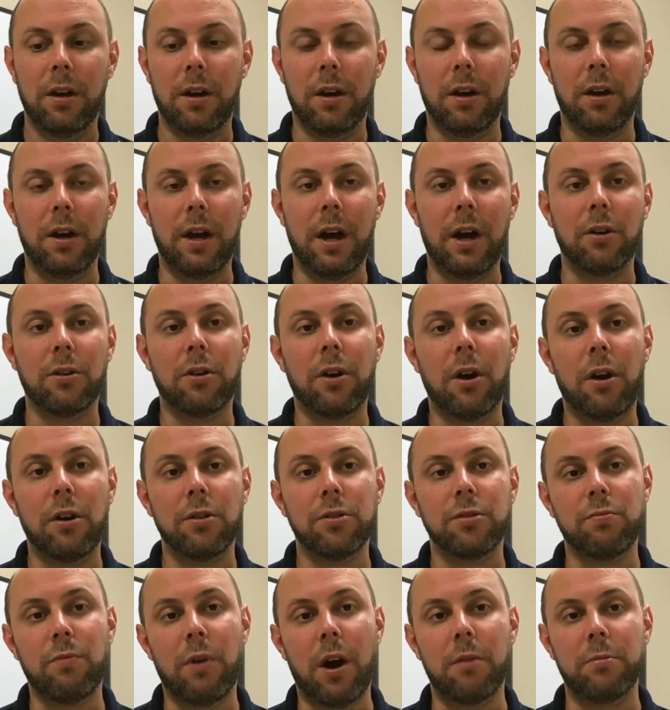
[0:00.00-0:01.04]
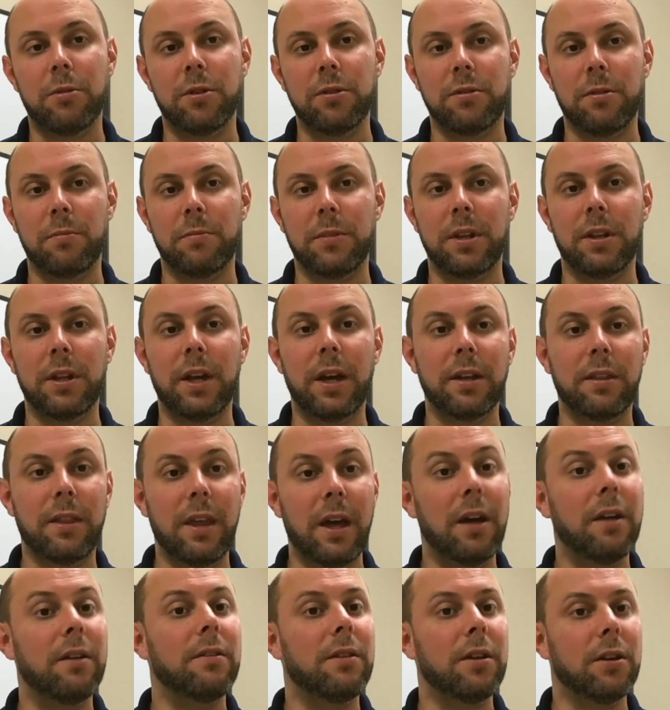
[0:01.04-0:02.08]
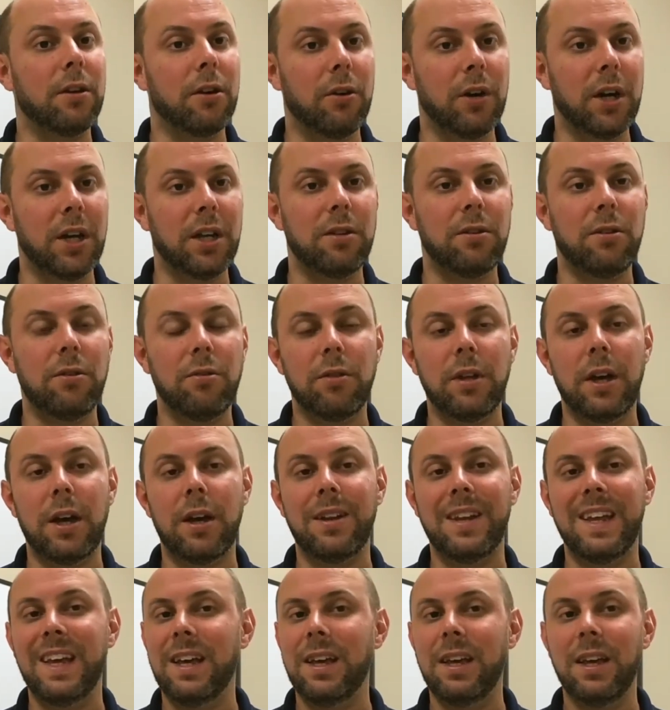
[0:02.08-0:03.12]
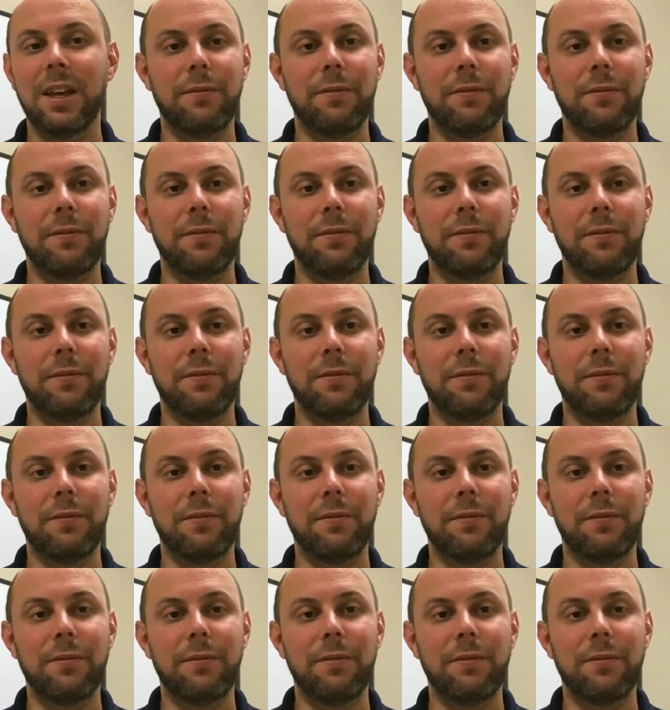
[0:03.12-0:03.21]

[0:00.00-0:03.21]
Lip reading: alcohol swab or something like that, then go ahead and do that.